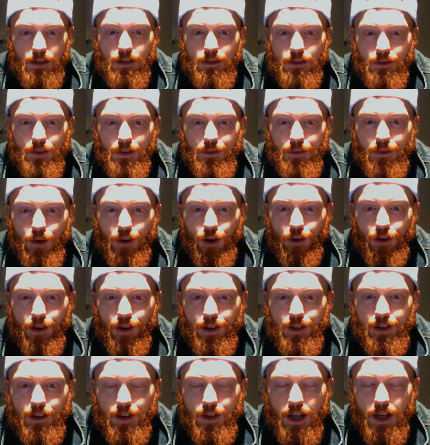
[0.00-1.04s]
referring
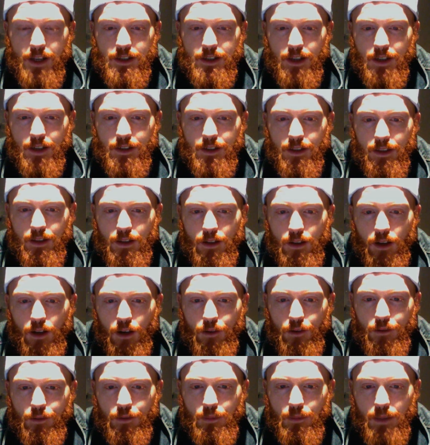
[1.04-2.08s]
to the aesthetic
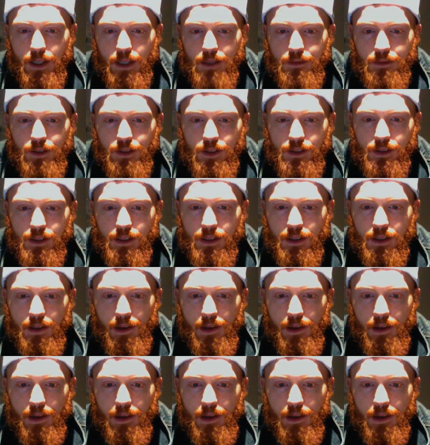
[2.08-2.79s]
of my fiance.